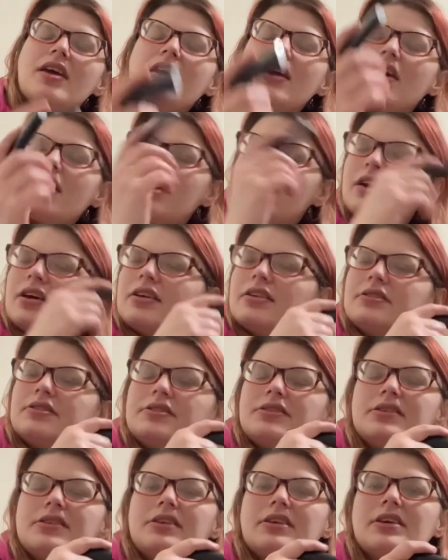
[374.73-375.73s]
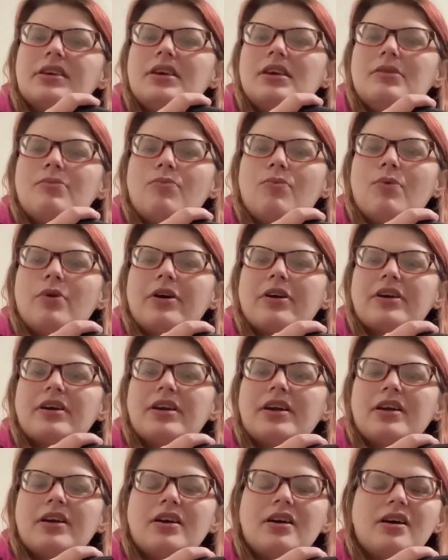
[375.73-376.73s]
and keep
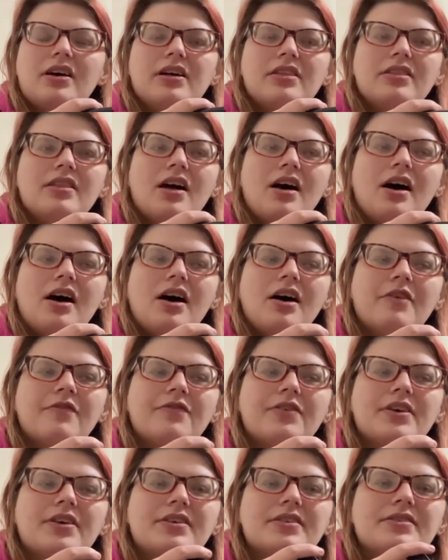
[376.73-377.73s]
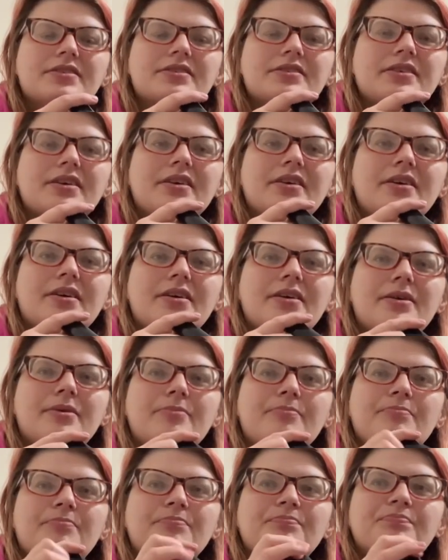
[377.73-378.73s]
working on the office.
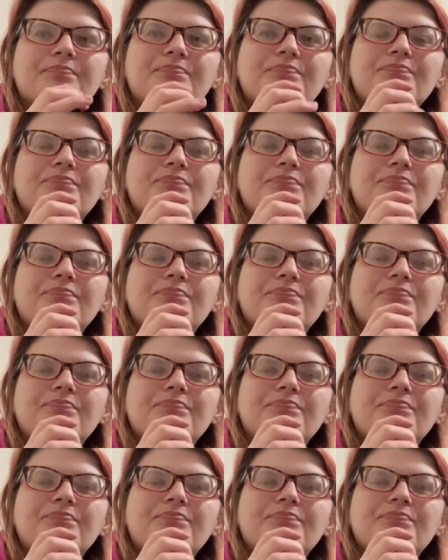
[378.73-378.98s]
Um,